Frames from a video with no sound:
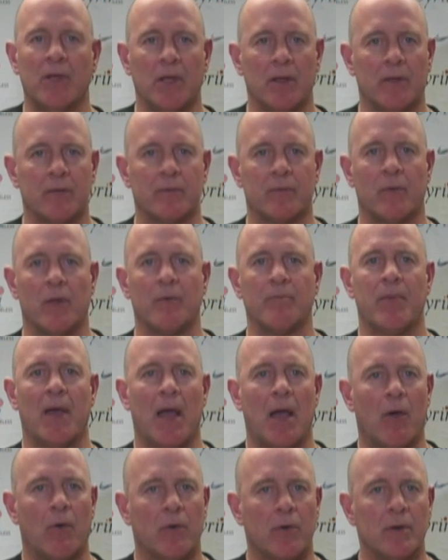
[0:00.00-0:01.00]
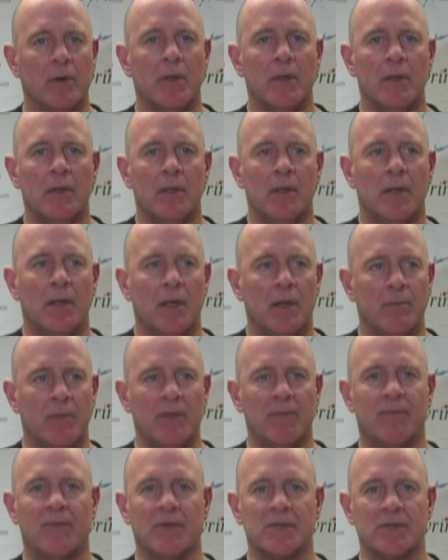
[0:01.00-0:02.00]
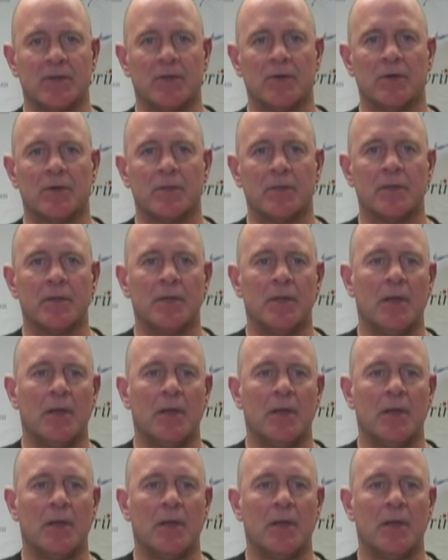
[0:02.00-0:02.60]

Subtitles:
being able to run power and be physical.